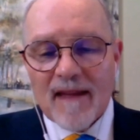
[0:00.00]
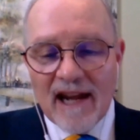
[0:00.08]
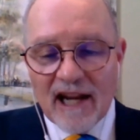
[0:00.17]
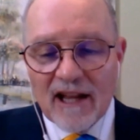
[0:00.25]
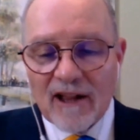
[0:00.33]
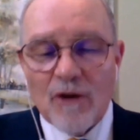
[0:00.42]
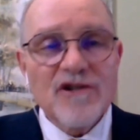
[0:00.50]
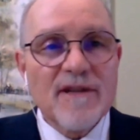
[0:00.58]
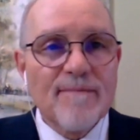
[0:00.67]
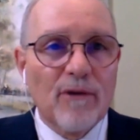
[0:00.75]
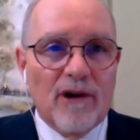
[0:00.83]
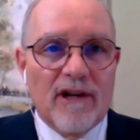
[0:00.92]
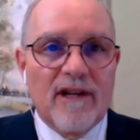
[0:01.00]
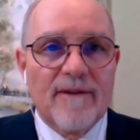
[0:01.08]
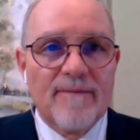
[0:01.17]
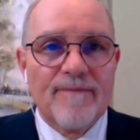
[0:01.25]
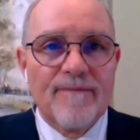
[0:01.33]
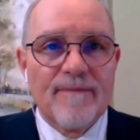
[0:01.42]
And he closed the book,
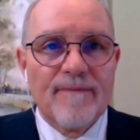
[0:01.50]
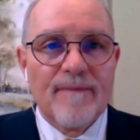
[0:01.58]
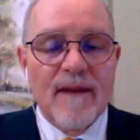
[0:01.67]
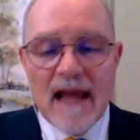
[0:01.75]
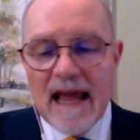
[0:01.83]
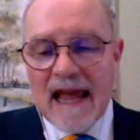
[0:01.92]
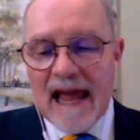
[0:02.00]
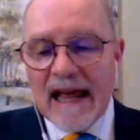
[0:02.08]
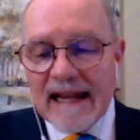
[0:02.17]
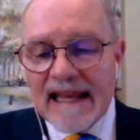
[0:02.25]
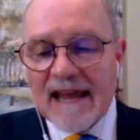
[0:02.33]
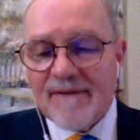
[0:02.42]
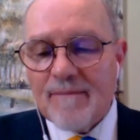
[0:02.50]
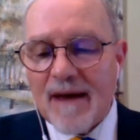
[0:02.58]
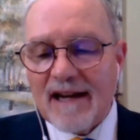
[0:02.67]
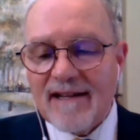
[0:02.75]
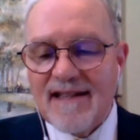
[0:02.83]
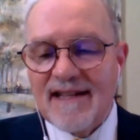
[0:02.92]
and he gave it
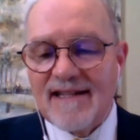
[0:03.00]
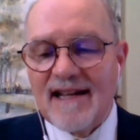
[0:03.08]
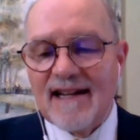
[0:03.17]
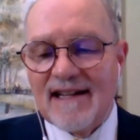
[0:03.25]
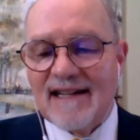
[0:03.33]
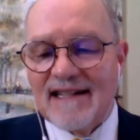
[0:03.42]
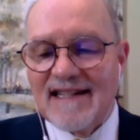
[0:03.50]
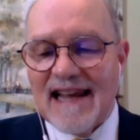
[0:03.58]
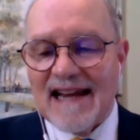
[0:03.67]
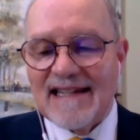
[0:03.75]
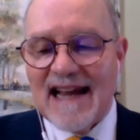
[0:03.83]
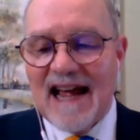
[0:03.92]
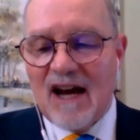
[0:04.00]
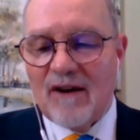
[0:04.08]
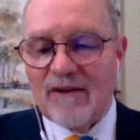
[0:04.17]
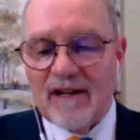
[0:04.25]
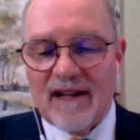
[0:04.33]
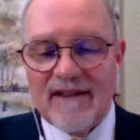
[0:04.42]
back to the attendant and sat
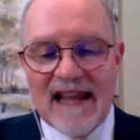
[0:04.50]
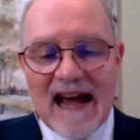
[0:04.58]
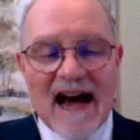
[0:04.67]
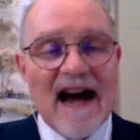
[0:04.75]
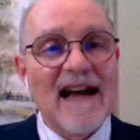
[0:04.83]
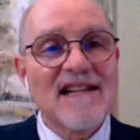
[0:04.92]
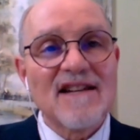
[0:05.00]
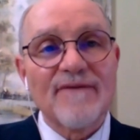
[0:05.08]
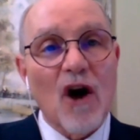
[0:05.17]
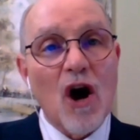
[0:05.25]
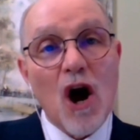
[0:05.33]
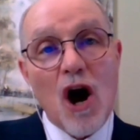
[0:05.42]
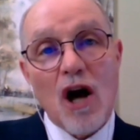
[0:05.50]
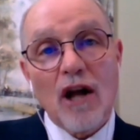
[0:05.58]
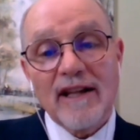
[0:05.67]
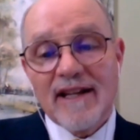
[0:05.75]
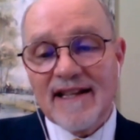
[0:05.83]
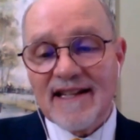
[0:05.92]
down, and the eyes of
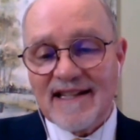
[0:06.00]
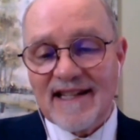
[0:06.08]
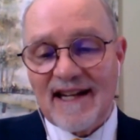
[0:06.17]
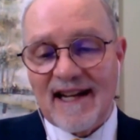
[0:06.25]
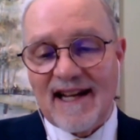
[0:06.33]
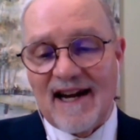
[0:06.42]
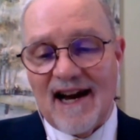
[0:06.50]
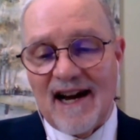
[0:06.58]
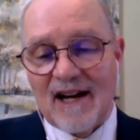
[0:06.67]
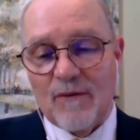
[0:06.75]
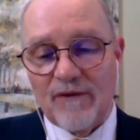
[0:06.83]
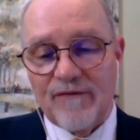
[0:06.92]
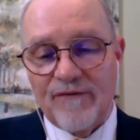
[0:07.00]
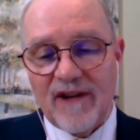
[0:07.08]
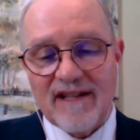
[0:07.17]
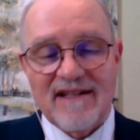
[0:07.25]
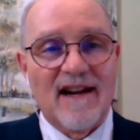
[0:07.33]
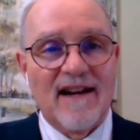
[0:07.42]
all in the synagogue were
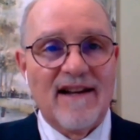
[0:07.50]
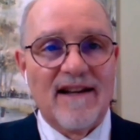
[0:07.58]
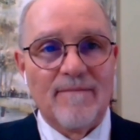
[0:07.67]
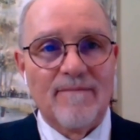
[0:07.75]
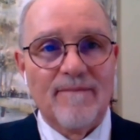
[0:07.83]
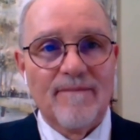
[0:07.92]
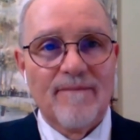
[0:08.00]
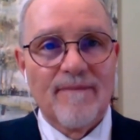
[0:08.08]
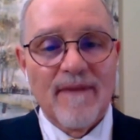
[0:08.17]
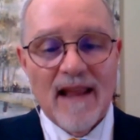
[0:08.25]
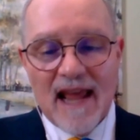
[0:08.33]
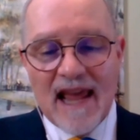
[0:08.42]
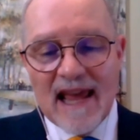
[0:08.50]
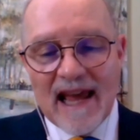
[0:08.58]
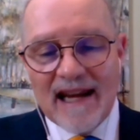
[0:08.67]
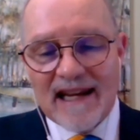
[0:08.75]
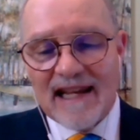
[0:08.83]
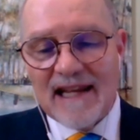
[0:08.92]
fixed on him.
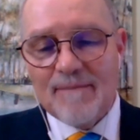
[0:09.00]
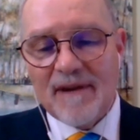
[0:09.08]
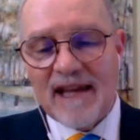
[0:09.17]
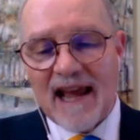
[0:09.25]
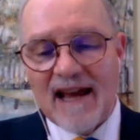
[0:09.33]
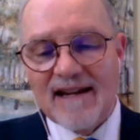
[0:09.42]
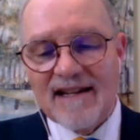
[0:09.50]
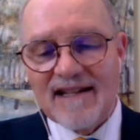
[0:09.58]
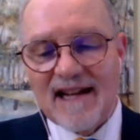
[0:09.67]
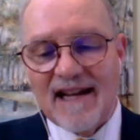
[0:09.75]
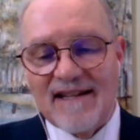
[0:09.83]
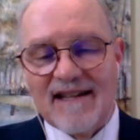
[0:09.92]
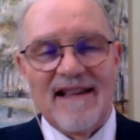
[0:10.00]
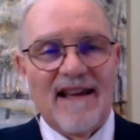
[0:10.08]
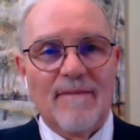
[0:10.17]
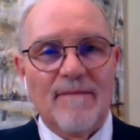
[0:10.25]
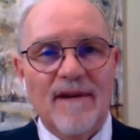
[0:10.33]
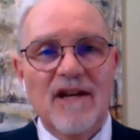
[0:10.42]
And he began to say to
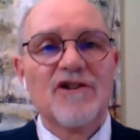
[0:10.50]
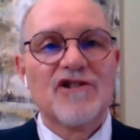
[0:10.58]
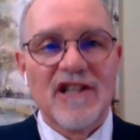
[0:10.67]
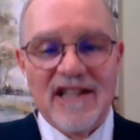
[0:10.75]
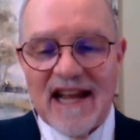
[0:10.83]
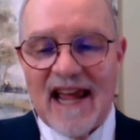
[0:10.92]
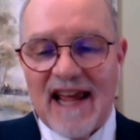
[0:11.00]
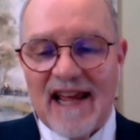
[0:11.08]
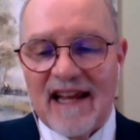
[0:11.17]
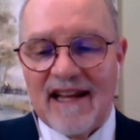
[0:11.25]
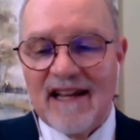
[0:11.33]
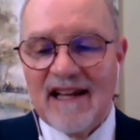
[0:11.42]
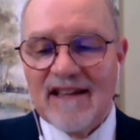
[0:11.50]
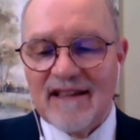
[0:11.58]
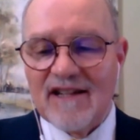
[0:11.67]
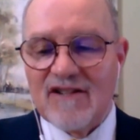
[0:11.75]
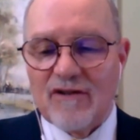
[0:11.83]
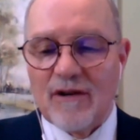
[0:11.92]
them, "Today,
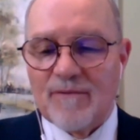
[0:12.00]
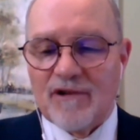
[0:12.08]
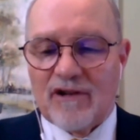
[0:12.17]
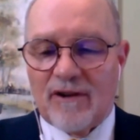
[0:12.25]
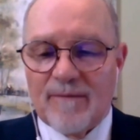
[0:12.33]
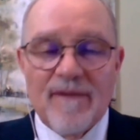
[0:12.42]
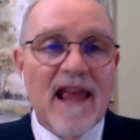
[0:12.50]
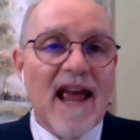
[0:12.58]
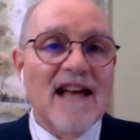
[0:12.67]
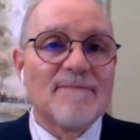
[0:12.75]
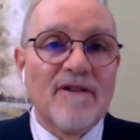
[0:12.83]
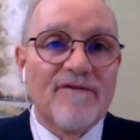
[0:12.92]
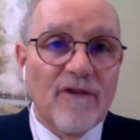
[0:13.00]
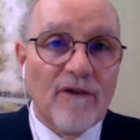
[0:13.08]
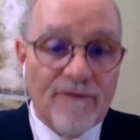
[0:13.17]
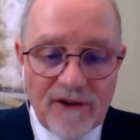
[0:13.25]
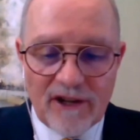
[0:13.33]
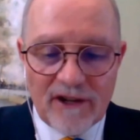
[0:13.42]
this scripture has been
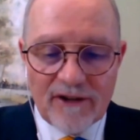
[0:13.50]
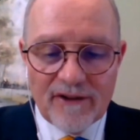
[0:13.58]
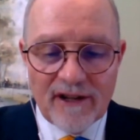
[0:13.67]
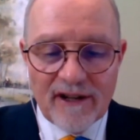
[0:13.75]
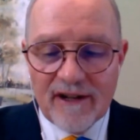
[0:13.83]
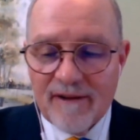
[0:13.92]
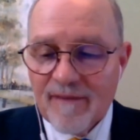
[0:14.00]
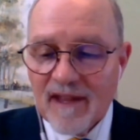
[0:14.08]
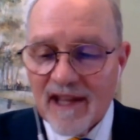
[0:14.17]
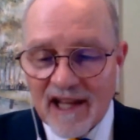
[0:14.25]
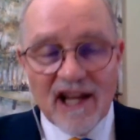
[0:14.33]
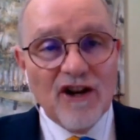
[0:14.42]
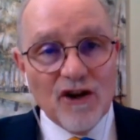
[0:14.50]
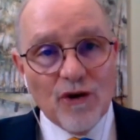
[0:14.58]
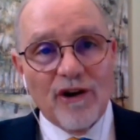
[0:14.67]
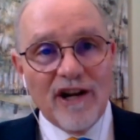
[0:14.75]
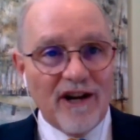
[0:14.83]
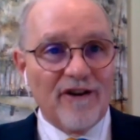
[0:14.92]
fulfilled in
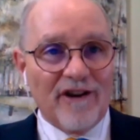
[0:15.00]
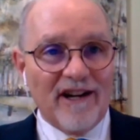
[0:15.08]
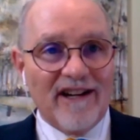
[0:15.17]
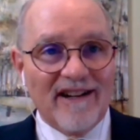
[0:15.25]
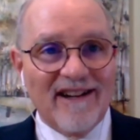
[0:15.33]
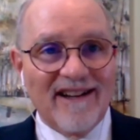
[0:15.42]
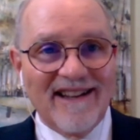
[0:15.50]
your hearing."